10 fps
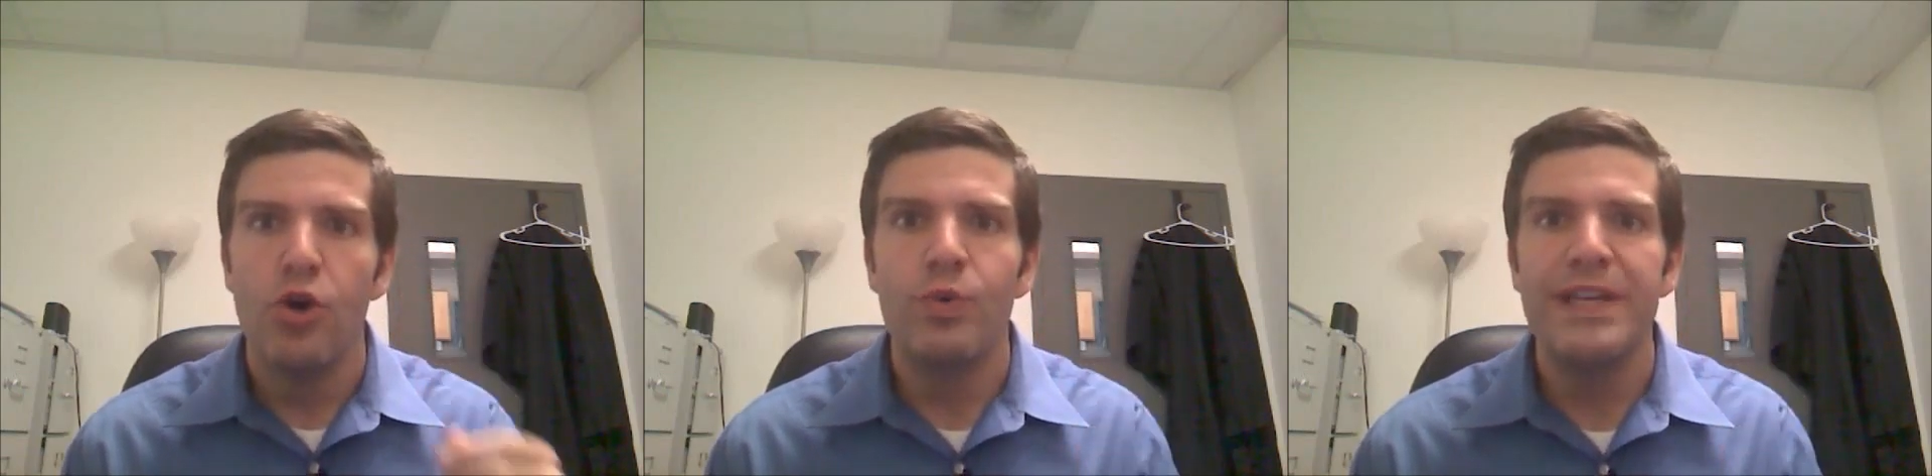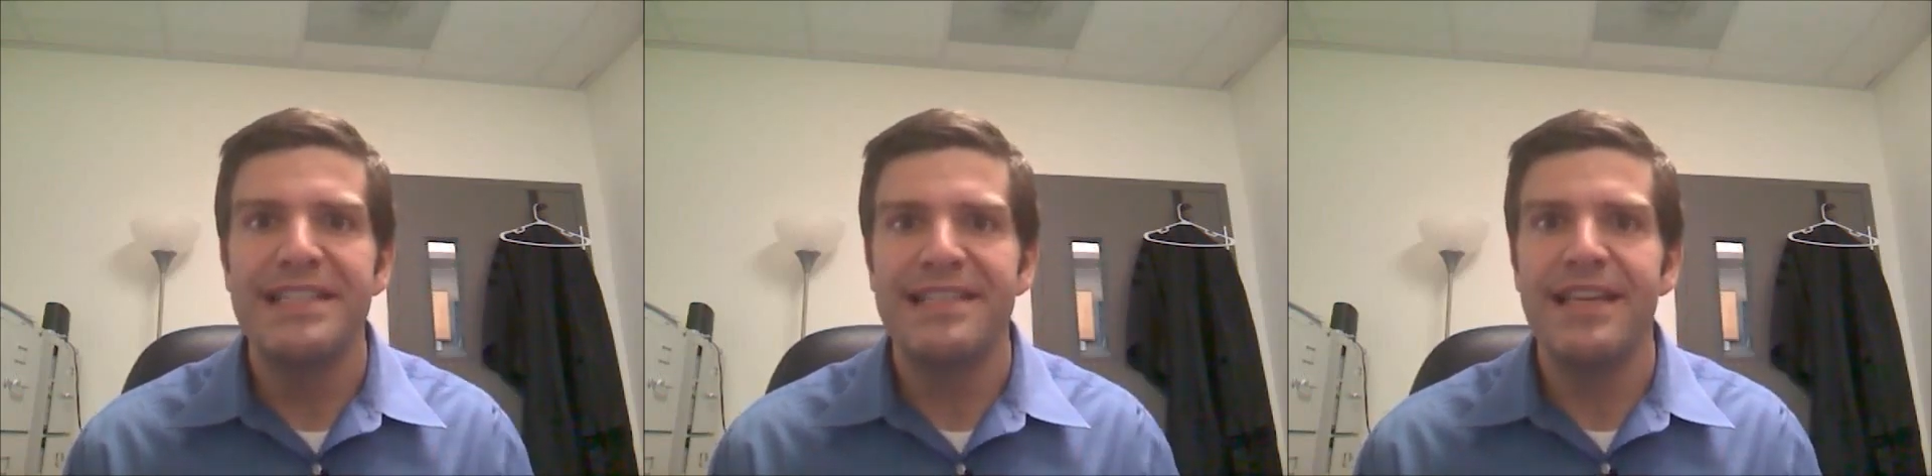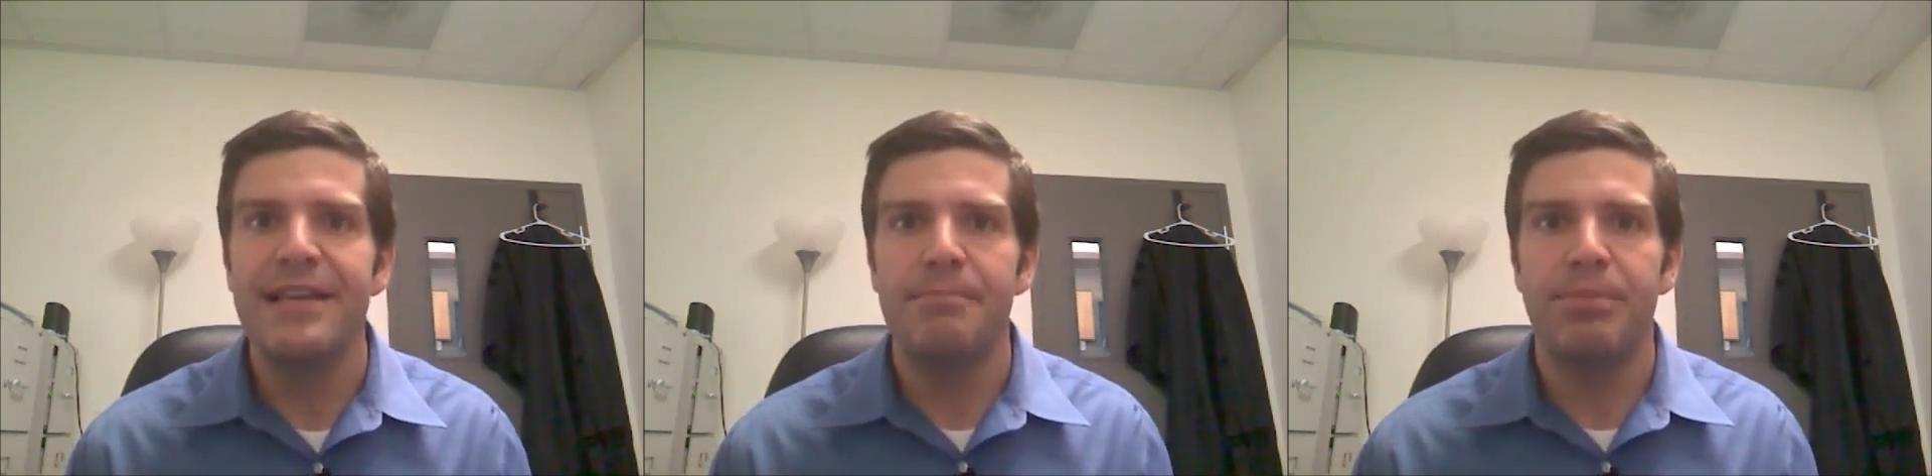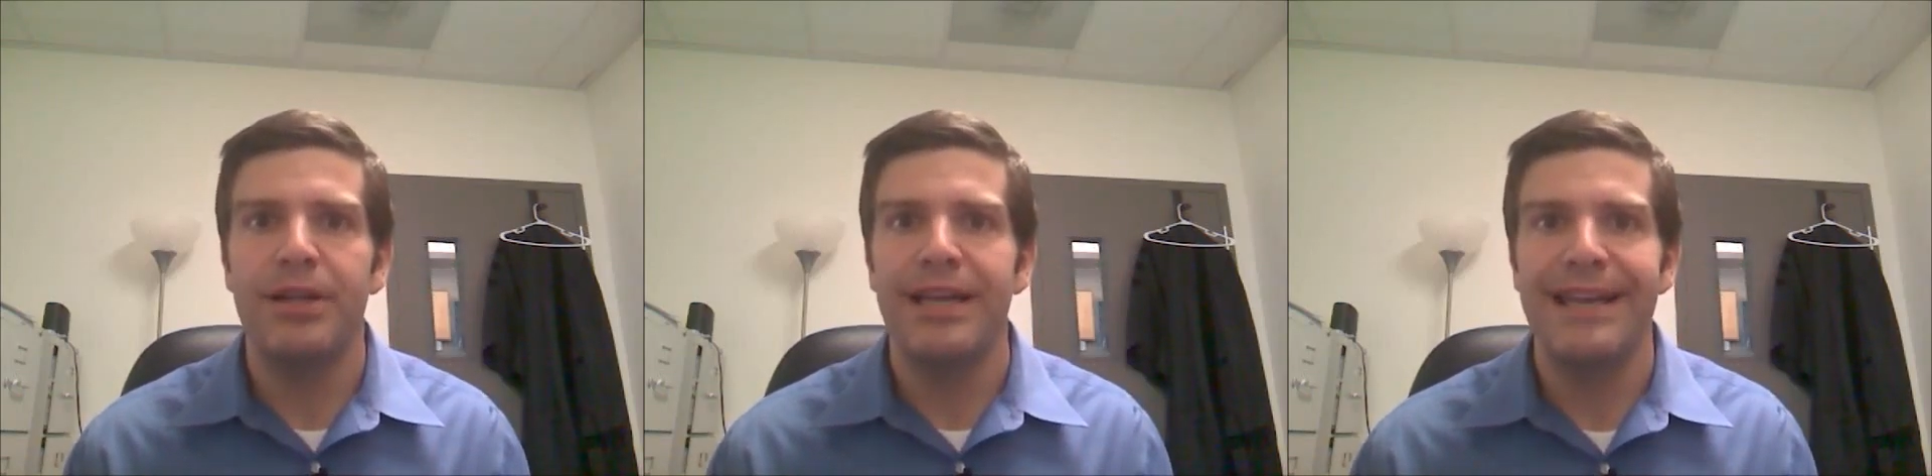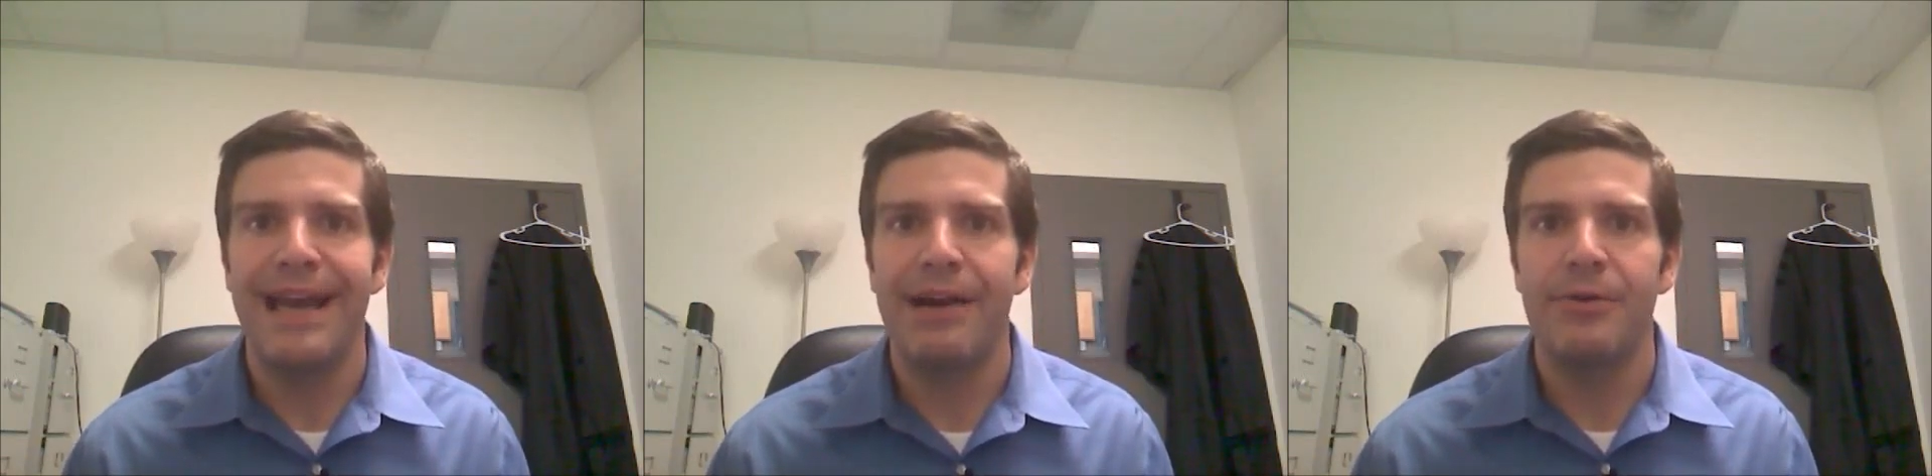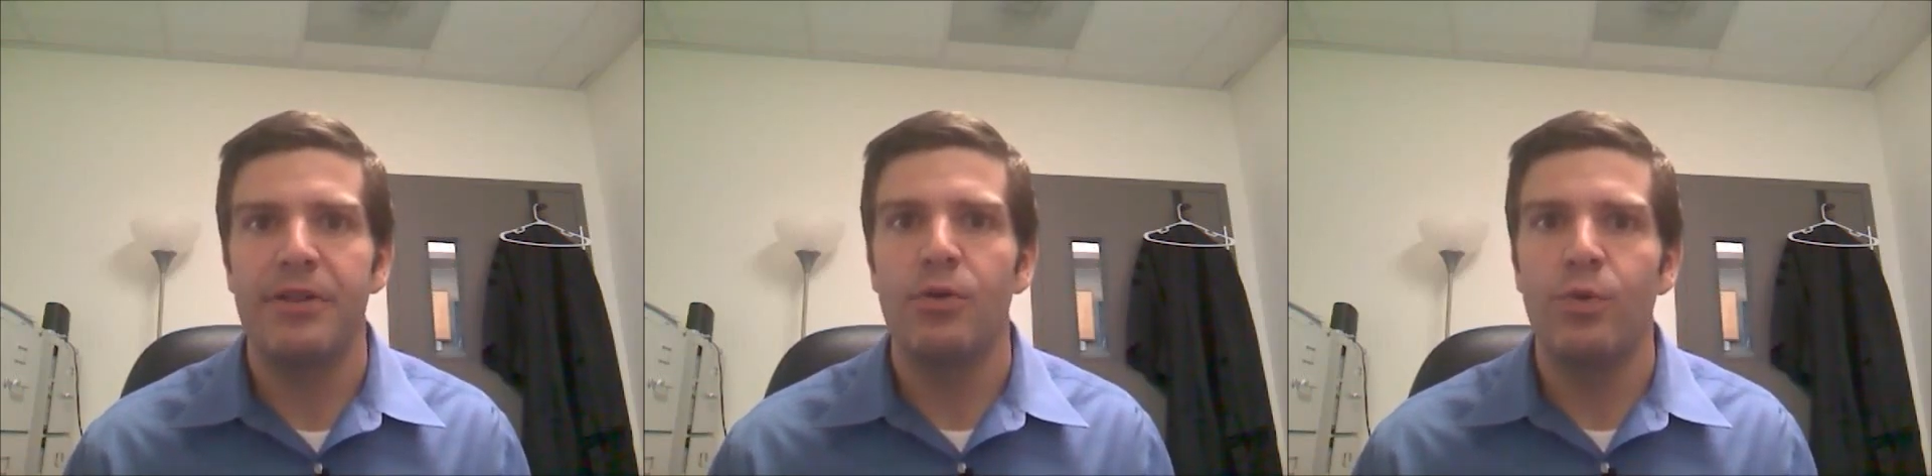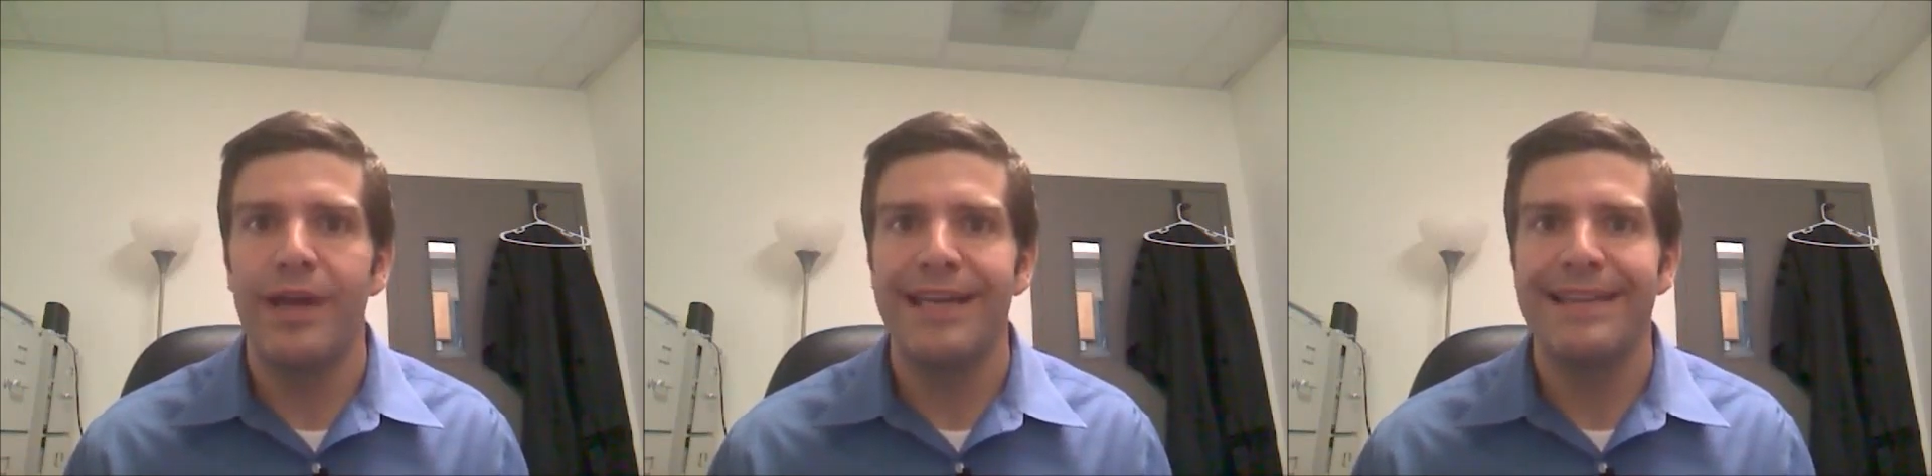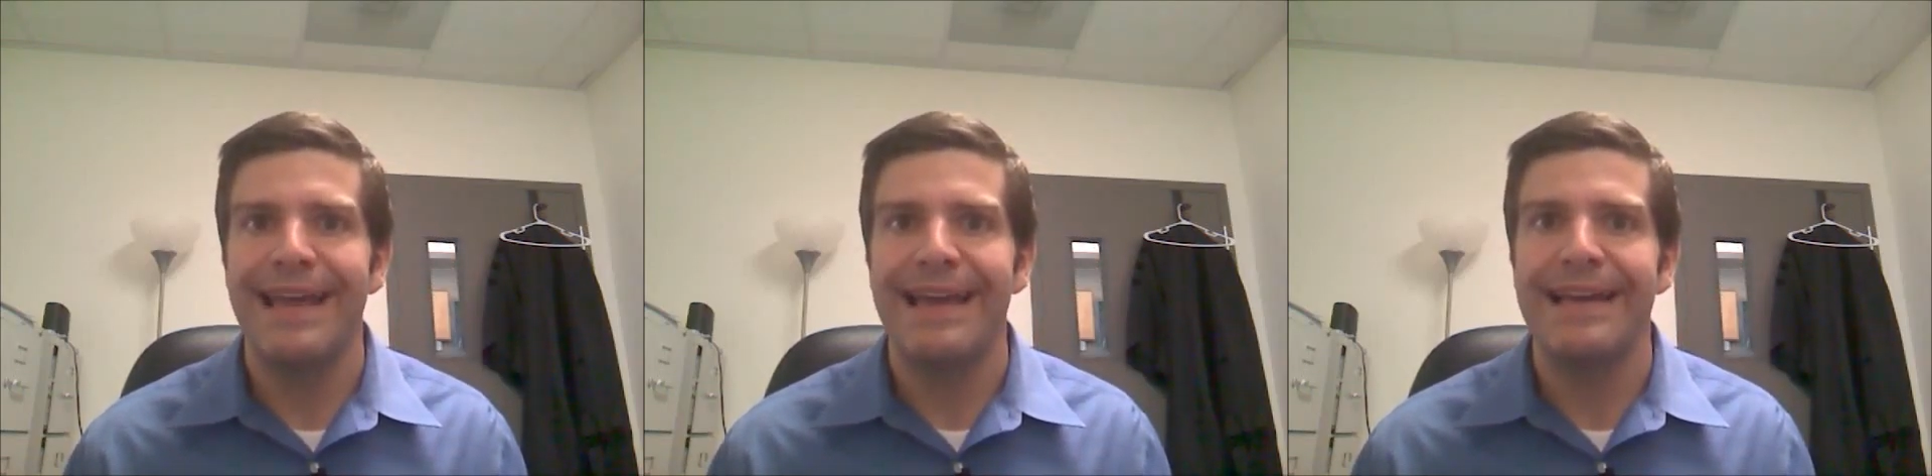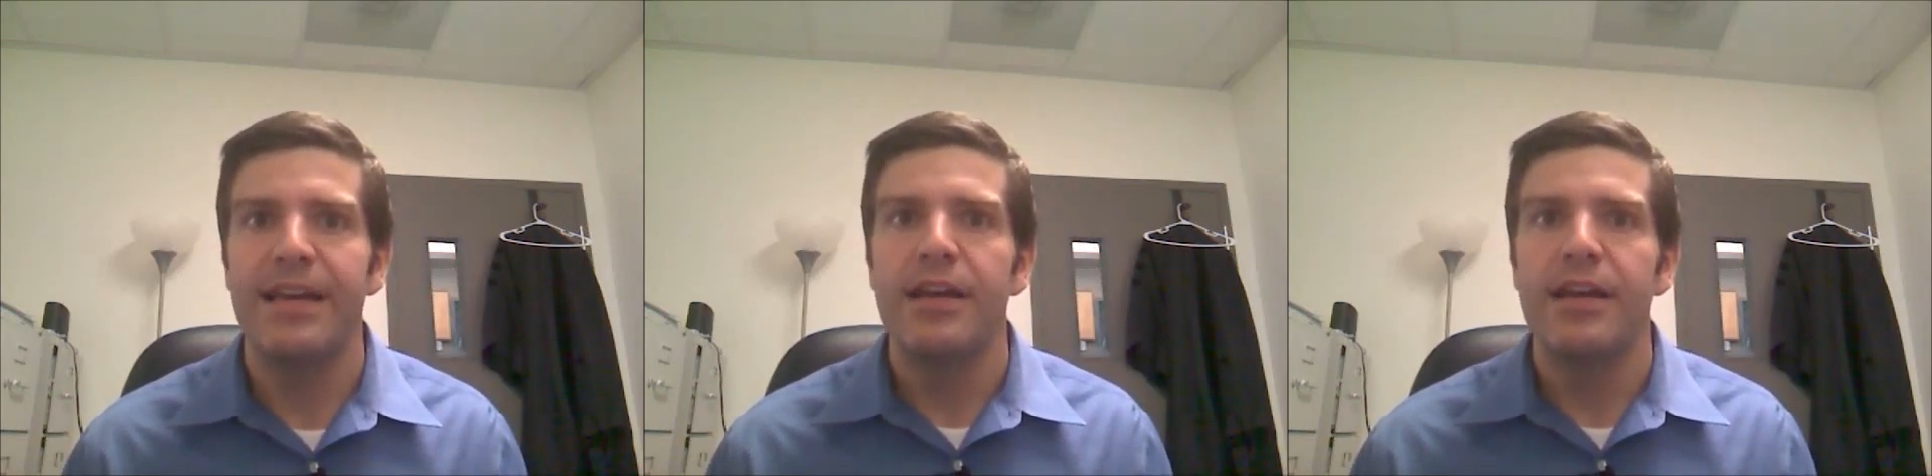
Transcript: we see it played out in the way that